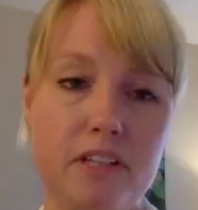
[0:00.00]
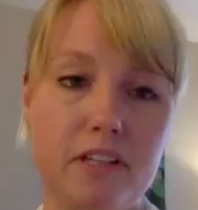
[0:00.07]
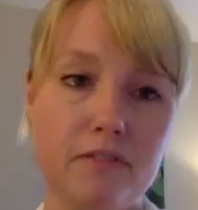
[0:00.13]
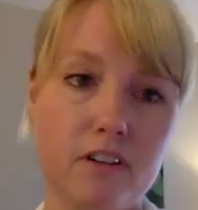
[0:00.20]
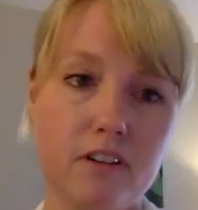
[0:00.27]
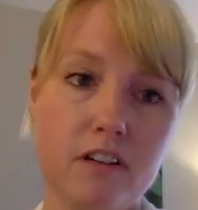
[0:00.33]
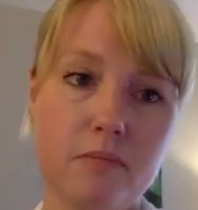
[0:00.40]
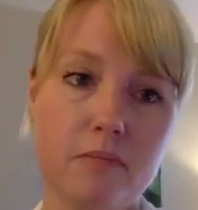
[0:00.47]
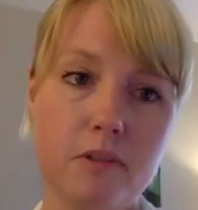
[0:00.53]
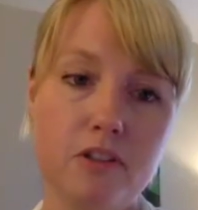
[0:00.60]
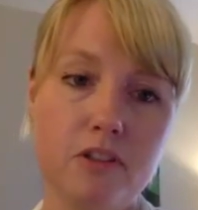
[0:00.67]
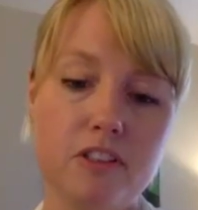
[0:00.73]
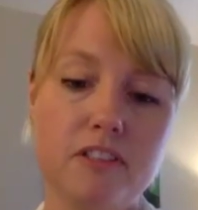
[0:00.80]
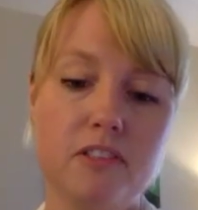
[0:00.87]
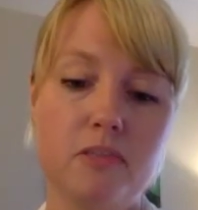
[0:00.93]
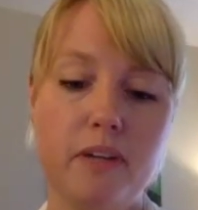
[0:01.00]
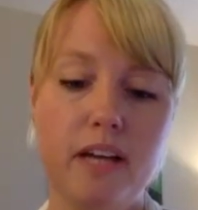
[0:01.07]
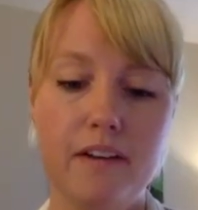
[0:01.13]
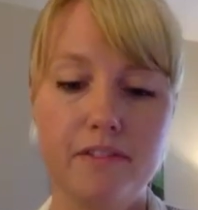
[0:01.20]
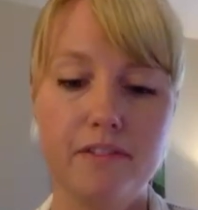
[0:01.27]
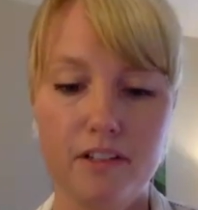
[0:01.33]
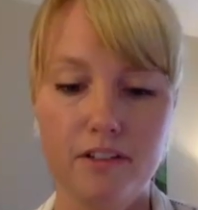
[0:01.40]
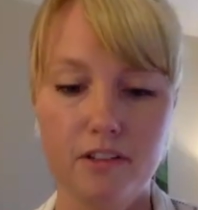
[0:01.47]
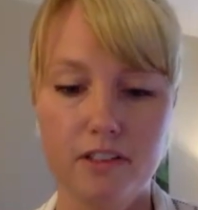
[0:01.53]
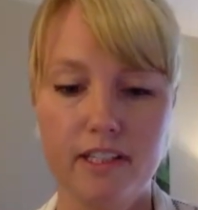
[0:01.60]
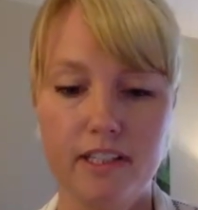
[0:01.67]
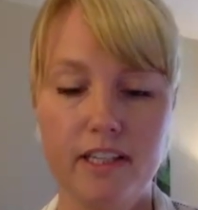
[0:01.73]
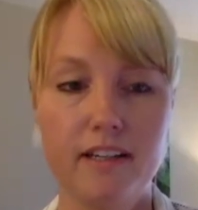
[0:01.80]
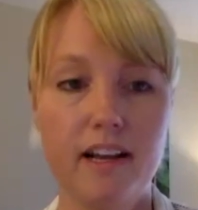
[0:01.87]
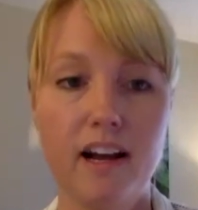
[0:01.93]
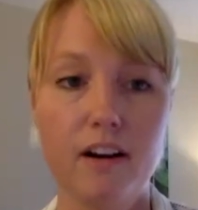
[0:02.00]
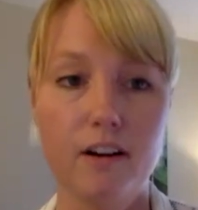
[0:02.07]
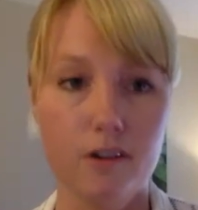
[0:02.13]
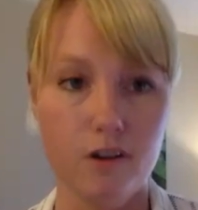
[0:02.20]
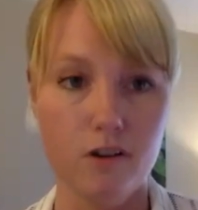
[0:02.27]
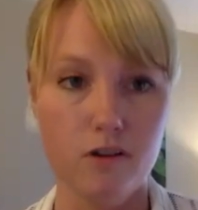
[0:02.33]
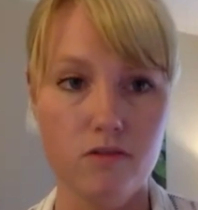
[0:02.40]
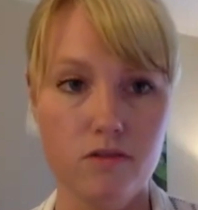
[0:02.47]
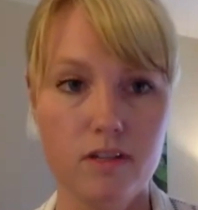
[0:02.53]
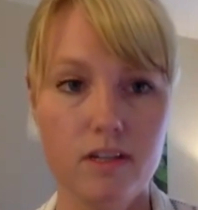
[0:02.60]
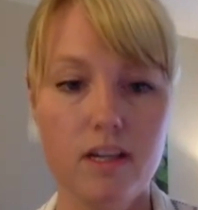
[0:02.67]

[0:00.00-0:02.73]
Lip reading: for her emotions, we have to understand our own.